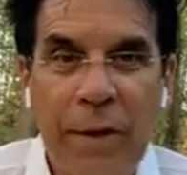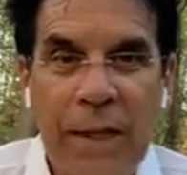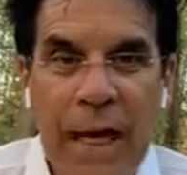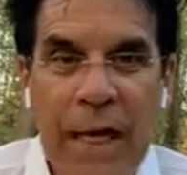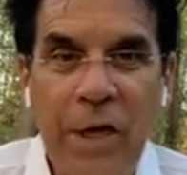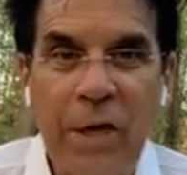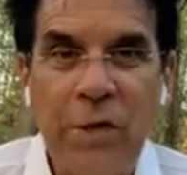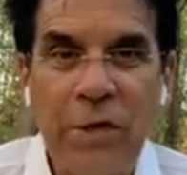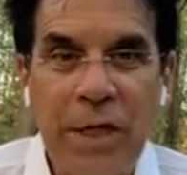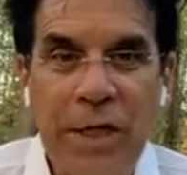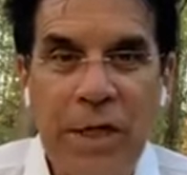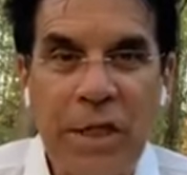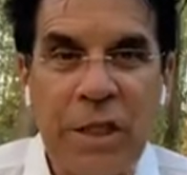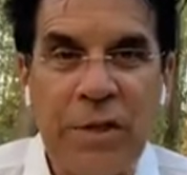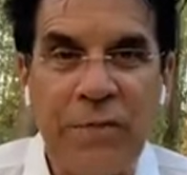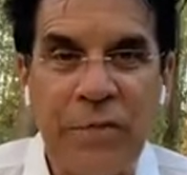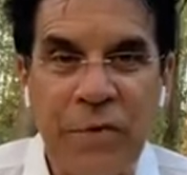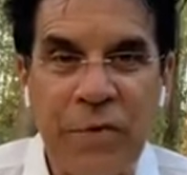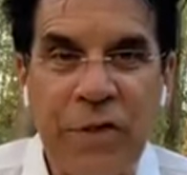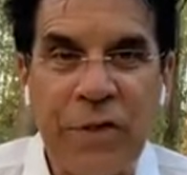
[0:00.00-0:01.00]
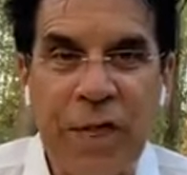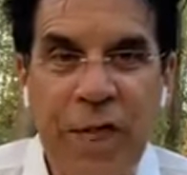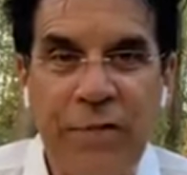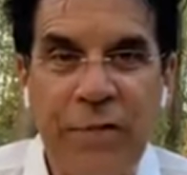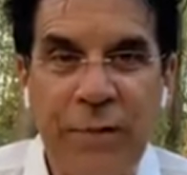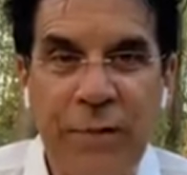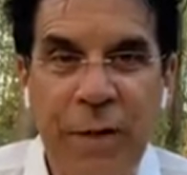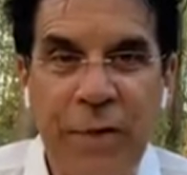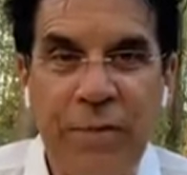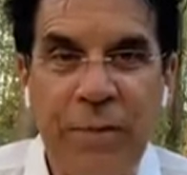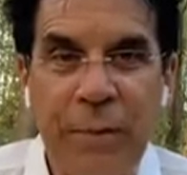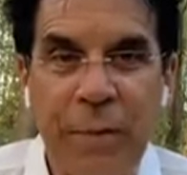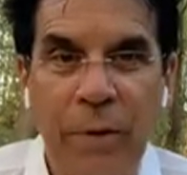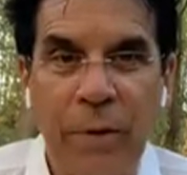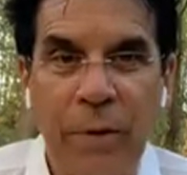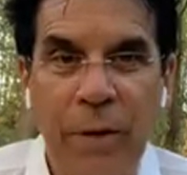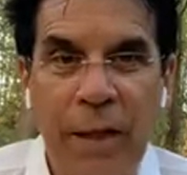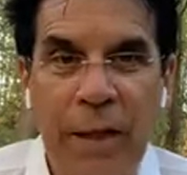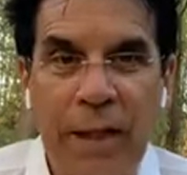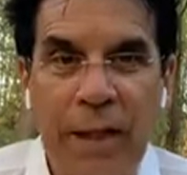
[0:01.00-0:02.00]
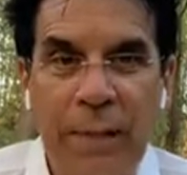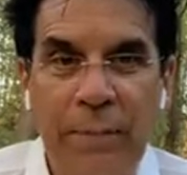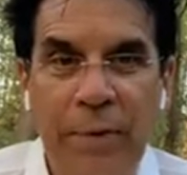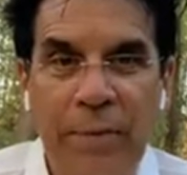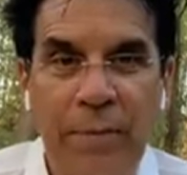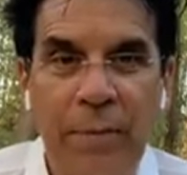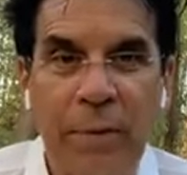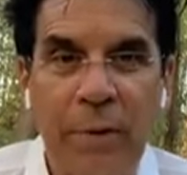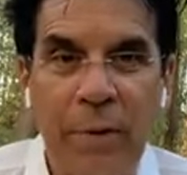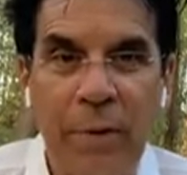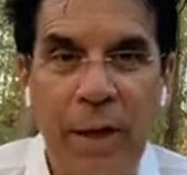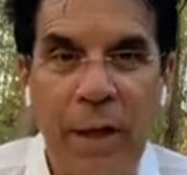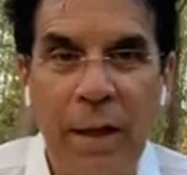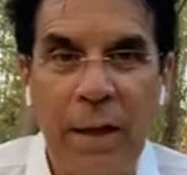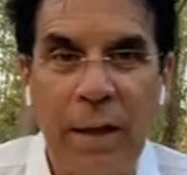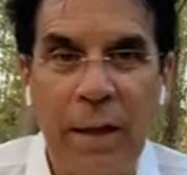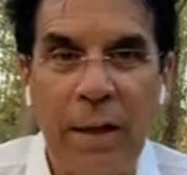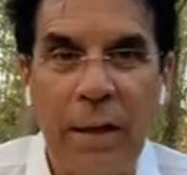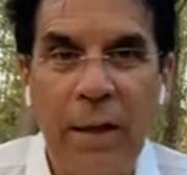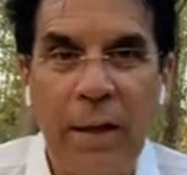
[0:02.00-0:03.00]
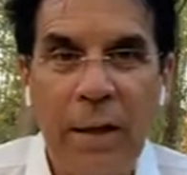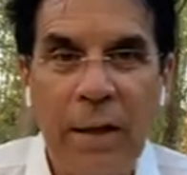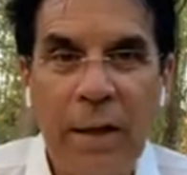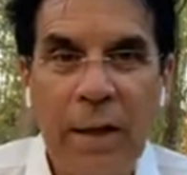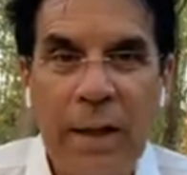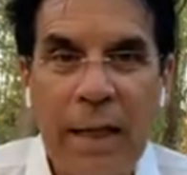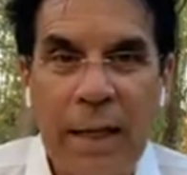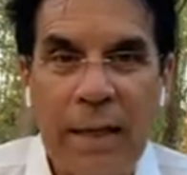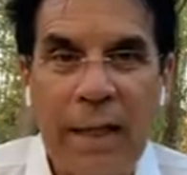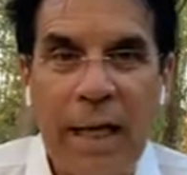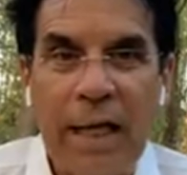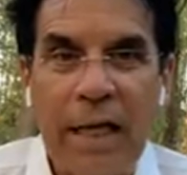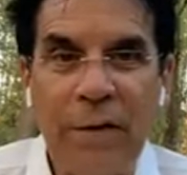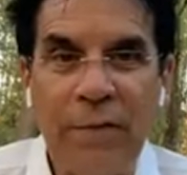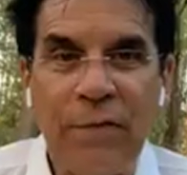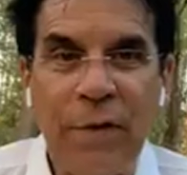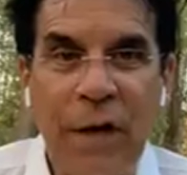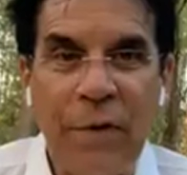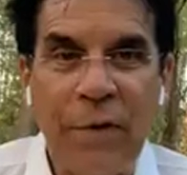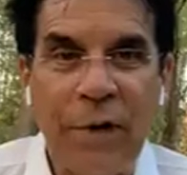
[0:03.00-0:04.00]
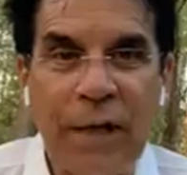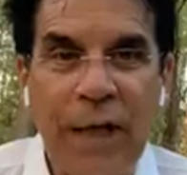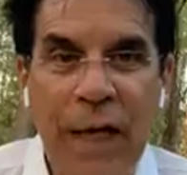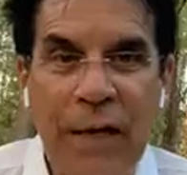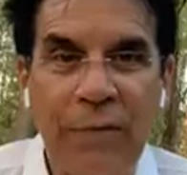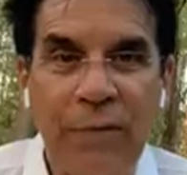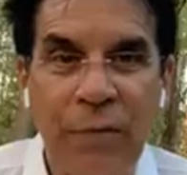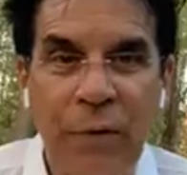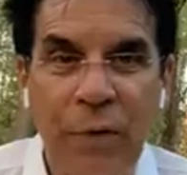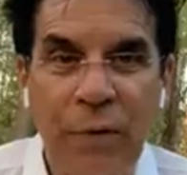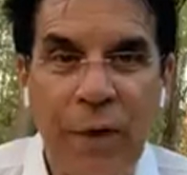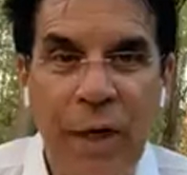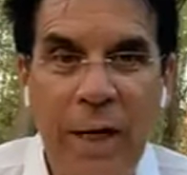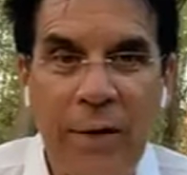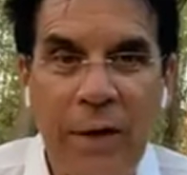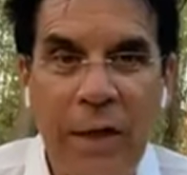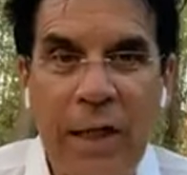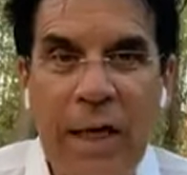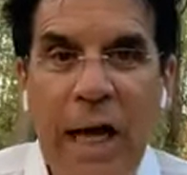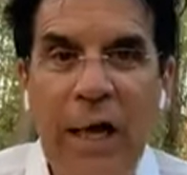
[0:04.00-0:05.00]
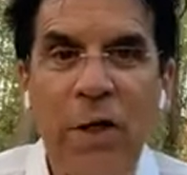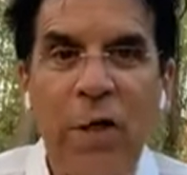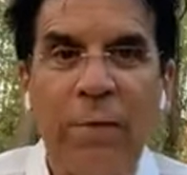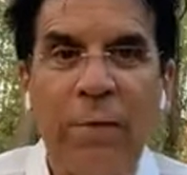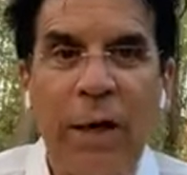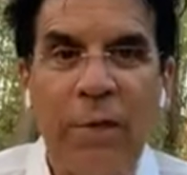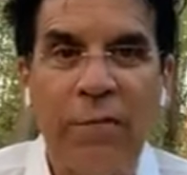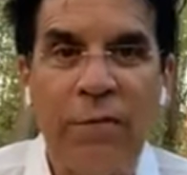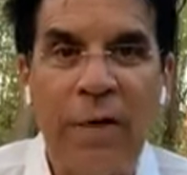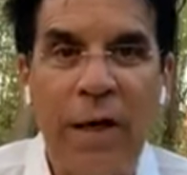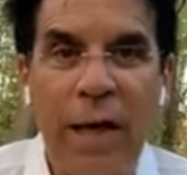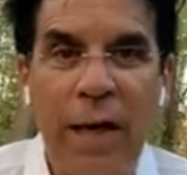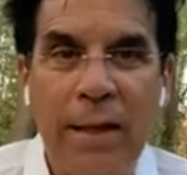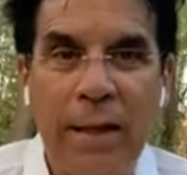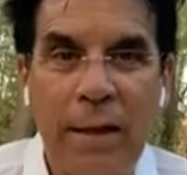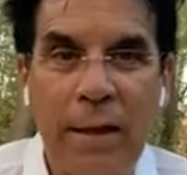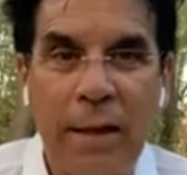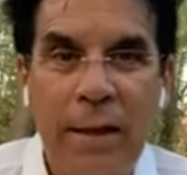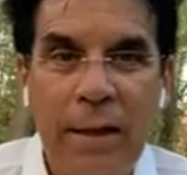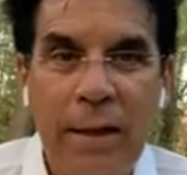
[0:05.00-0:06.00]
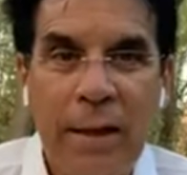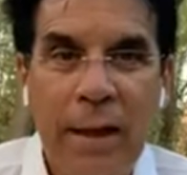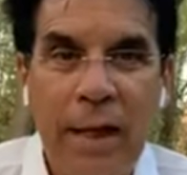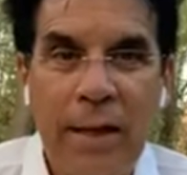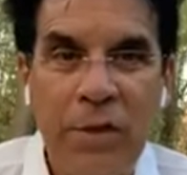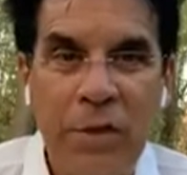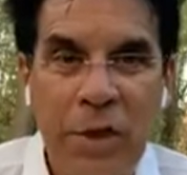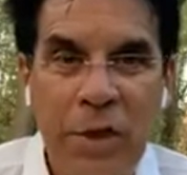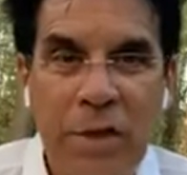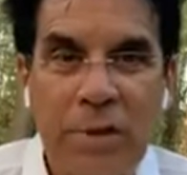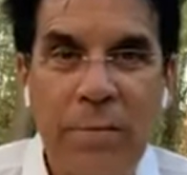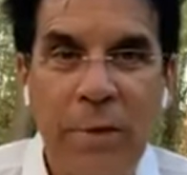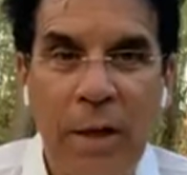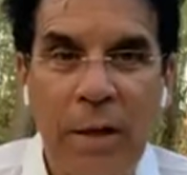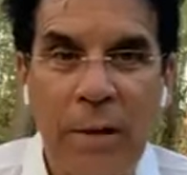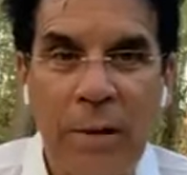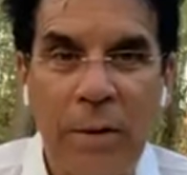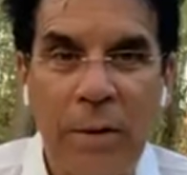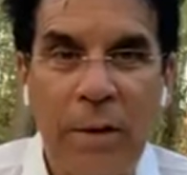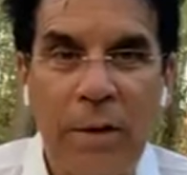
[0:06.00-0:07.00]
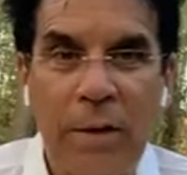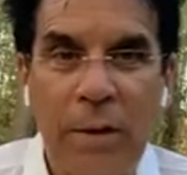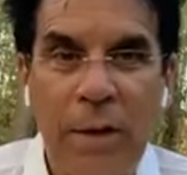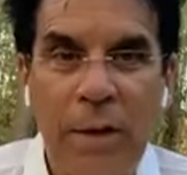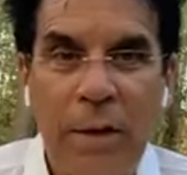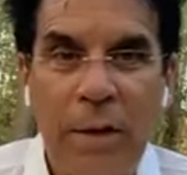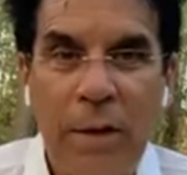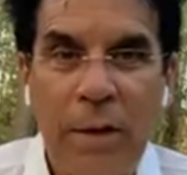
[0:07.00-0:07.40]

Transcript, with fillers: Thank you, Jesus, for saving me from going and keep me from going to hell. And I thank you, Father God, for that. That now you're my Father and Jesus my Lord.